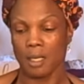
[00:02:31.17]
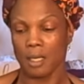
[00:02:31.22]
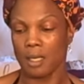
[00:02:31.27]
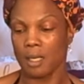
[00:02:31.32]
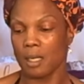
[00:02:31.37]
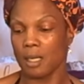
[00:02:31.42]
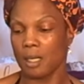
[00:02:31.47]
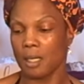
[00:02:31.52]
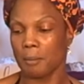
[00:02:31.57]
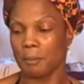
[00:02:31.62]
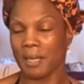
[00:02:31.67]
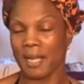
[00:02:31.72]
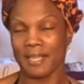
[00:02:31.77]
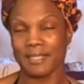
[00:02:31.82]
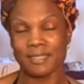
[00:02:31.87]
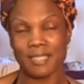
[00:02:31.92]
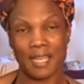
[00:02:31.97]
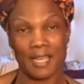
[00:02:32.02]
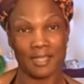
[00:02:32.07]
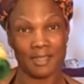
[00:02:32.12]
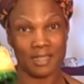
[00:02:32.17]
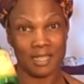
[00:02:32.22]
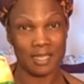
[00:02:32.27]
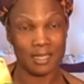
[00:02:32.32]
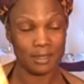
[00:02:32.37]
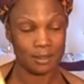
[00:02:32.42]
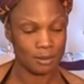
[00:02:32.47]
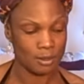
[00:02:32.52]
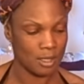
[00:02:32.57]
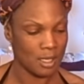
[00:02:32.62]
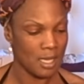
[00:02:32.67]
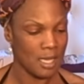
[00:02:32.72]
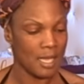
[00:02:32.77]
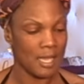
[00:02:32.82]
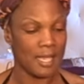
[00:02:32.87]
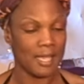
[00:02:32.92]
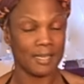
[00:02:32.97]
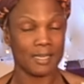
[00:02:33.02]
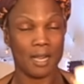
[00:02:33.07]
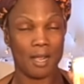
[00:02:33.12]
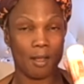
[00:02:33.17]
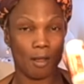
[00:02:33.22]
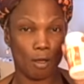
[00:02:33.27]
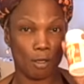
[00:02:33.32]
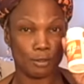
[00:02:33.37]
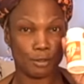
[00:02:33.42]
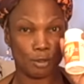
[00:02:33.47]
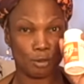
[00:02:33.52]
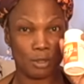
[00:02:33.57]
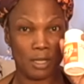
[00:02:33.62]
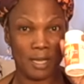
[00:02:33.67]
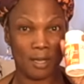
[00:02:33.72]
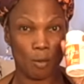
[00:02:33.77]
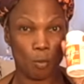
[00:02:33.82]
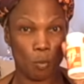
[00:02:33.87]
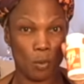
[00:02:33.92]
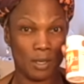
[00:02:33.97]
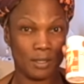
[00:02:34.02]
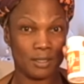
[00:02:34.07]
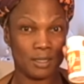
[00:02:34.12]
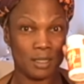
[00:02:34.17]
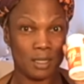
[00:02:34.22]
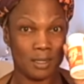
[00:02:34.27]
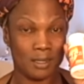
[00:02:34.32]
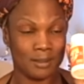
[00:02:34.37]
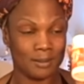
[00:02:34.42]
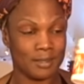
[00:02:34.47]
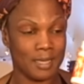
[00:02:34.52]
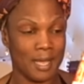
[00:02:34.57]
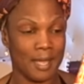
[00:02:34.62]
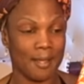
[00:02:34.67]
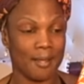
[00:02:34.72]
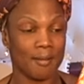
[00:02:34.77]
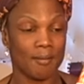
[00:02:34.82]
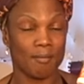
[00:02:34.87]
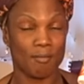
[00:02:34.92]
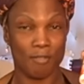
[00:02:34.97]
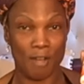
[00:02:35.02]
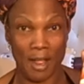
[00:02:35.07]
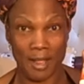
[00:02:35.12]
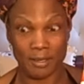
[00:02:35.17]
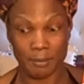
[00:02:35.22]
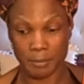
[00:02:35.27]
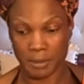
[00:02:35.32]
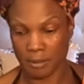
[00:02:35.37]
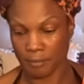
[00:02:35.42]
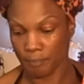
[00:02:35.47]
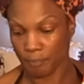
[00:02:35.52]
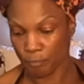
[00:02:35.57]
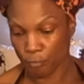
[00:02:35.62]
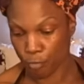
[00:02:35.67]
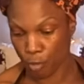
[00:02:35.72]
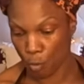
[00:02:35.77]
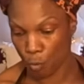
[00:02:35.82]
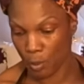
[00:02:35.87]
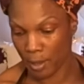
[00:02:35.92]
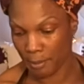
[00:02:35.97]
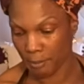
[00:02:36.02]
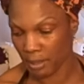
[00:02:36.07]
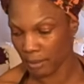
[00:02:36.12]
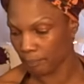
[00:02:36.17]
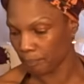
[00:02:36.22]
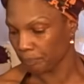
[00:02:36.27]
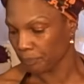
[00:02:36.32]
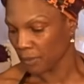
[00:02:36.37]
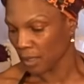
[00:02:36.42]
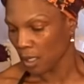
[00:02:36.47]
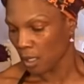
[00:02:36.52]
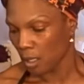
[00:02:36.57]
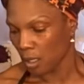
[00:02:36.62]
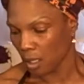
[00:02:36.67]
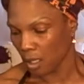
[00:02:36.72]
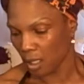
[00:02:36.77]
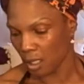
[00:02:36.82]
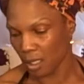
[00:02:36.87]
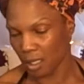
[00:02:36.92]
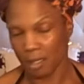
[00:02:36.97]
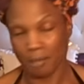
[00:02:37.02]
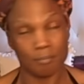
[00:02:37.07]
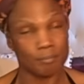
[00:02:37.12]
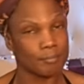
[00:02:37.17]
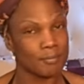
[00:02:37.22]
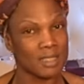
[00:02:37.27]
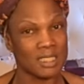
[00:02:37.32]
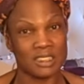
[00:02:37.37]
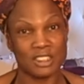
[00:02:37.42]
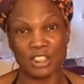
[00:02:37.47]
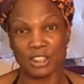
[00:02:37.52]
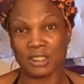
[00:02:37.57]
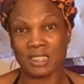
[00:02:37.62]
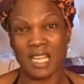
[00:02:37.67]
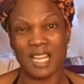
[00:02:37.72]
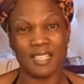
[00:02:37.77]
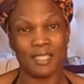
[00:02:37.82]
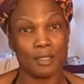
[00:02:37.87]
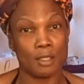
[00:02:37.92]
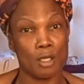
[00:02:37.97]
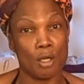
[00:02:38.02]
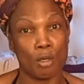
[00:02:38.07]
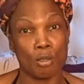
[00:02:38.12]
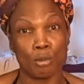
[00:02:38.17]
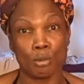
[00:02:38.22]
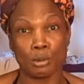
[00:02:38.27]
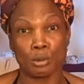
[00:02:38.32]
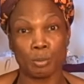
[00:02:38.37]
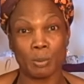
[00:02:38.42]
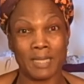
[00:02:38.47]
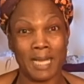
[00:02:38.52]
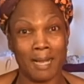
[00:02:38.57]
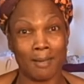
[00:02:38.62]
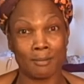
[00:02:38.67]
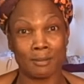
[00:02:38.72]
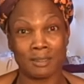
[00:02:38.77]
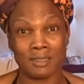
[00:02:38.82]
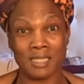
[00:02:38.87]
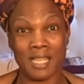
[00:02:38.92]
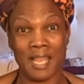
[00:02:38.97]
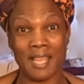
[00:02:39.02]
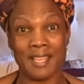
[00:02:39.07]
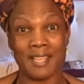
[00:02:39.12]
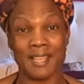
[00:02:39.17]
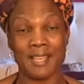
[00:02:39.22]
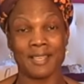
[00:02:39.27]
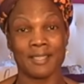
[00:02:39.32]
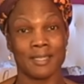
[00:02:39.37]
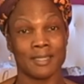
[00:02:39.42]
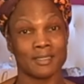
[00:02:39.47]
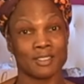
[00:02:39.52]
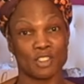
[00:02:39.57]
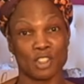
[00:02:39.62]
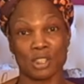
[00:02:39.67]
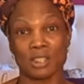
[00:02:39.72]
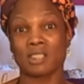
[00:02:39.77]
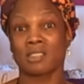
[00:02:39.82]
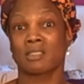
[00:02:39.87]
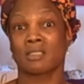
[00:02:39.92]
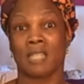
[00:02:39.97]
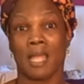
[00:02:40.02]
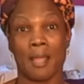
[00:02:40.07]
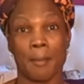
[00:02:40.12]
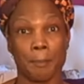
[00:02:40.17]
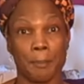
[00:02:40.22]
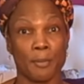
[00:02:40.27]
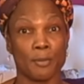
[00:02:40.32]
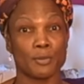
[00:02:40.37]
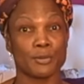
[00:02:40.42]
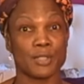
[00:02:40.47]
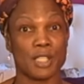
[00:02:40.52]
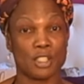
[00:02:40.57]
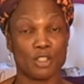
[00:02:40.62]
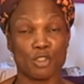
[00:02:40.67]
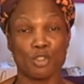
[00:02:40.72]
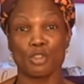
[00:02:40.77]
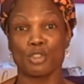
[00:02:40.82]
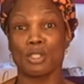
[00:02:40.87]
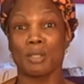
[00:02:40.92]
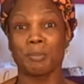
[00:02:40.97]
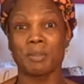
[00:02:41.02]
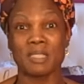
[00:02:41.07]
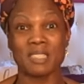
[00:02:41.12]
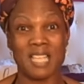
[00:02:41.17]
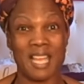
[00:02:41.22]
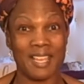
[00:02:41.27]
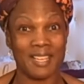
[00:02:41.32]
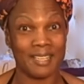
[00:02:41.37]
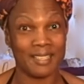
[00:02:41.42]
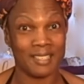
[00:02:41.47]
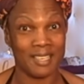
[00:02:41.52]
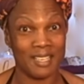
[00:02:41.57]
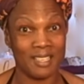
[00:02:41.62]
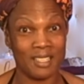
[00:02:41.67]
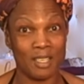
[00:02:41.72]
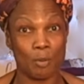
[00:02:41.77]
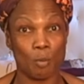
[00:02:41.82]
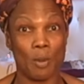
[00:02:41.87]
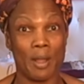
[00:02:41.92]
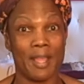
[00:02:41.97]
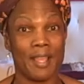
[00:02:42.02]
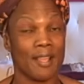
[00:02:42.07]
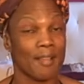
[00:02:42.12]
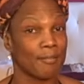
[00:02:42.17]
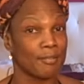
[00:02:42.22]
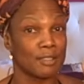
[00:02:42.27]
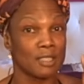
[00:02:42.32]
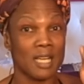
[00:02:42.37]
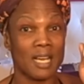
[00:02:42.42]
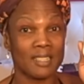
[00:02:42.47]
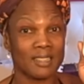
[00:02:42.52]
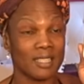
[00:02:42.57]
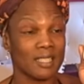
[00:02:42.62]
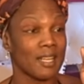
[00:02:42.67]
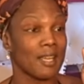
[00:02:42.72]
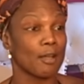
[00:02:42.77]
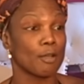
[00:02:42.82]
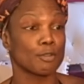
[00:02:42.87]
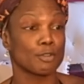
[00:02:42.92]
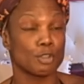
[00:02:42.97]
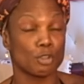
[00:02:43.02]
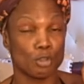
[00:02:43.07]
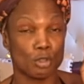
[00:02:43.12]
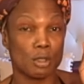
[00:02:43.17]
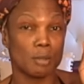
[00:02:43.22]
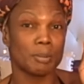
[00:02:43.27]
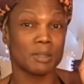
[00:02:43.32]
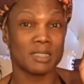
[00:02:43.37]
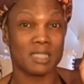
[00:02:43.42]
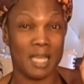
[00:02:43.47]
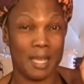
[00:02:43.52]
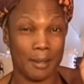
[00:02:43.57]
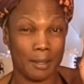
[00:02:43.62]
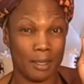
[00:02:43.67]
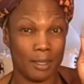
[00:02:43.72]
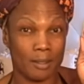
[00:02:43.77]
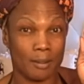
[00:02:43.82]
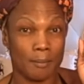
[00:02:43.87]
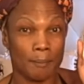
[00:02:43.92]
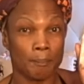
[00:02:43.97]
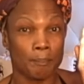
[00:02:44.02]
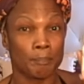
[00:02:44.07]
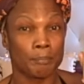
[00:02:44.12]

Um, I take this, and I also take a one-day vitamin for women. Um, it just kind of goes without saying. It's just staples that you should be taking anyway. If nothing else, you should be taking